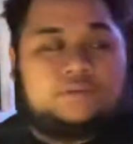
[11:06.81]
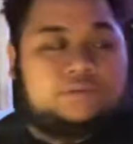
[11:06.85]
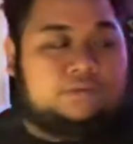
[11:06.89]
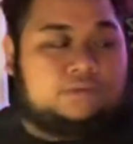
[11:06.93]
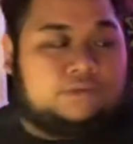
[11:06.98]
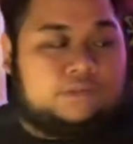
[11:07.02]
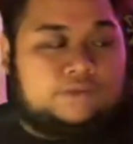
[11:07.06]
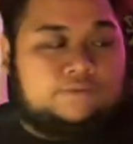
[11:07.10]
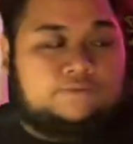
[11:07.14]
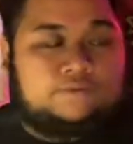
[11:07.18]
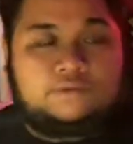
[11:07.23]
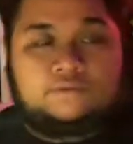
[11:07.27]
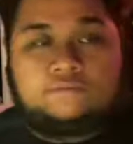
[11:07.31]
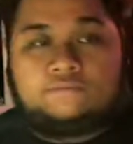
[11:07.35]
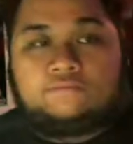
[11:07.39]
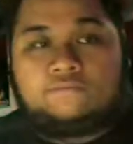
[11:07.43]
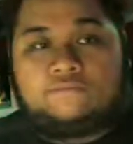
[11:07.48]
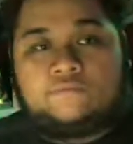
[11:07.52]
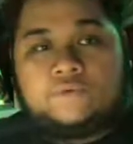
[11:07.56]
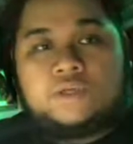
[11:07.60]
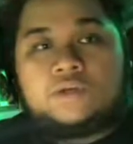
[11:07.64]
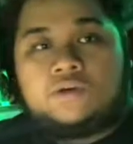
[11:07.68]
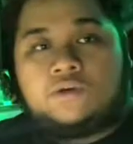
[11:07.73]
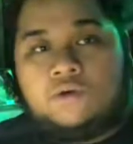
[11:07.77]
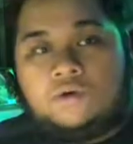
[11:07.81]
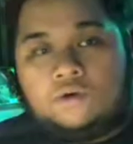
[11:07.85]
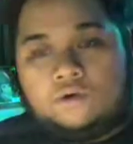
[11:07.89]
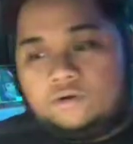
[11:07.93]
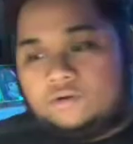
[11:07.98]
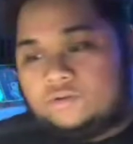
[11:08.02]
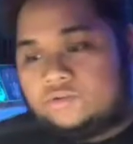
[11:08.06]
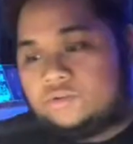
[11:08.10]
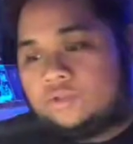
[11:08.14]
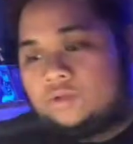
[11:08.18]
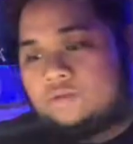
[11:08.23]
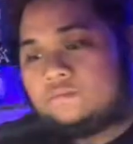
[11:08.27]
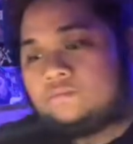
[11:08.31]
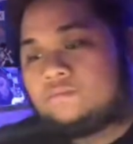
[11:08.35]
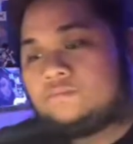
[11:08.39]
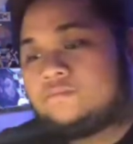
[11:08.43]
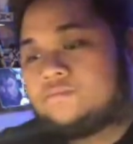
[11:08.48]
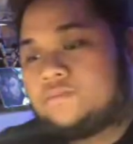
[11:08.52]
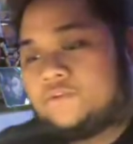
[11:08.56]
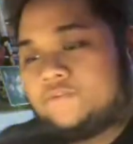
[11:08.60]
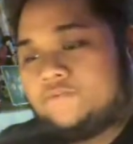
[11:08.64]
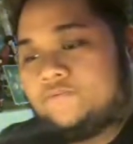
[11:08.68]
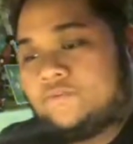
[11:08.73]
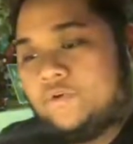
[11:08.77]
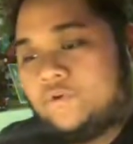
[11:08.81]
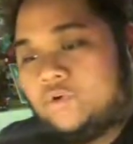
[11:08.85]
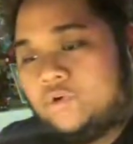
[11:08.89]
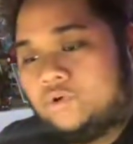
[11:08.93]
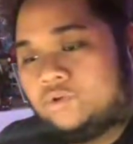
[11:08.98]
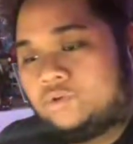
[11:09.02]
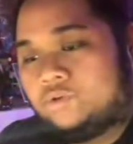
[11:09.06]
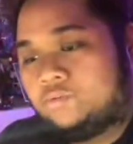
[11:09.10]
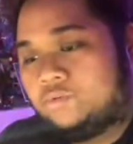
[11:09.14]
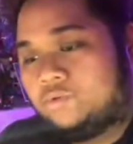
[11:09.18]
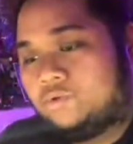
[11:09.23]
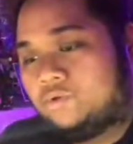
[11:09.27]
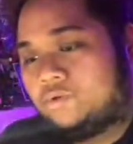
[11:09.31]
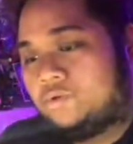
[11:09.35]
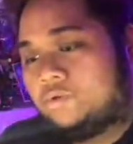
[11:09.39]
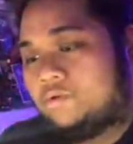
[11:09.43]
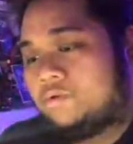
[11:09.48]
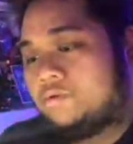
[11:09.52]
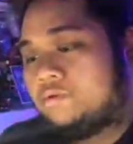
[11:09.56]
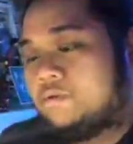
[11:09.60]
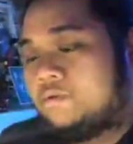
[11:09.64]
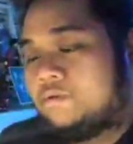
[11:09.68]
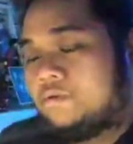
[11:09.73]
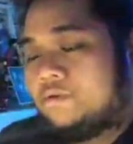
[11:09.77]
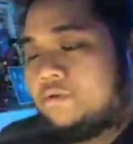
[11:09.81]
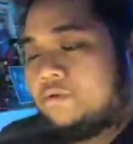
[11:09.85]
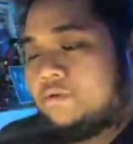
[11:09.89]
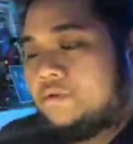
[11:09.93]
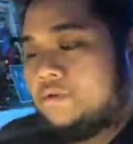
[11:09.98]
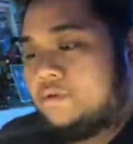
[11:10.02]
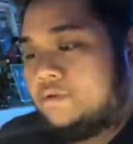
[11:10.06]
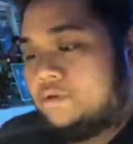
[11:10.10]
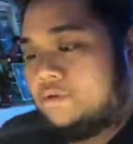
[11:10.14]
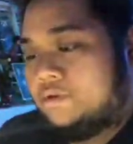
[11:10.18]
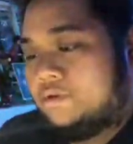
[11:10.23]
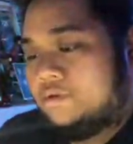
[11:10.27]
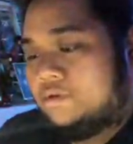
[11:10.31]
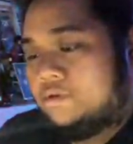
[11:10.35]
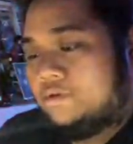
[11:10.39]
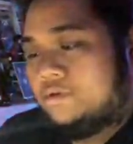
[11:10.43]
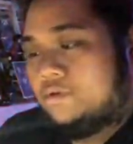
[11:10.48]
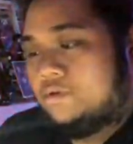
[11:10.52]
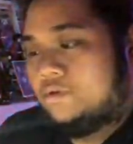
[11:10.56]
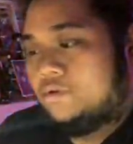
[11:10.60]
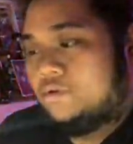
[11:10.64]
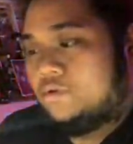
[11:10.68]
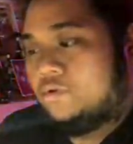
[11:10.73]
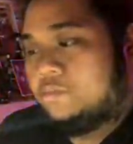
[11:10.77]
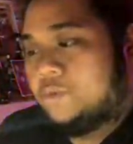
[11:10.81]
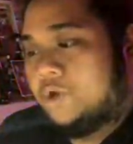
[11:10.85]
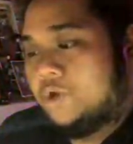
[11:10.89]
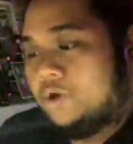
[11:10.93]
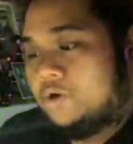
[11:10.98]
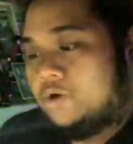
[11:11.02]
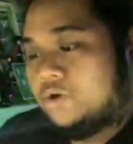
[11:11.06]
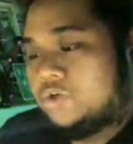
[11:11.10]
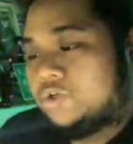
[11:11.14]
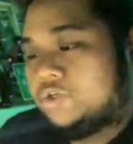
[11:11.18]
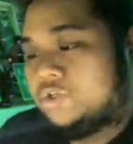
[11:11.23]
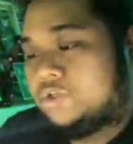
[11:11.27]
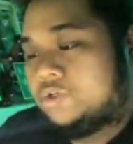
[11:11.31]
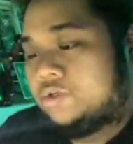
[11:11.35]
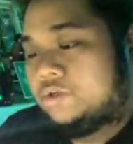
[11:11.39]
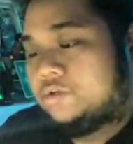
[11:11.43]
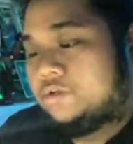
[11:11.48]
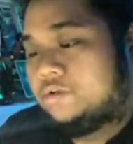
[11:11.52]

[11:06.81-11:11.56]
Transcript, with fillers: even a V card or something, it's very hard to pull. Oh my gosh.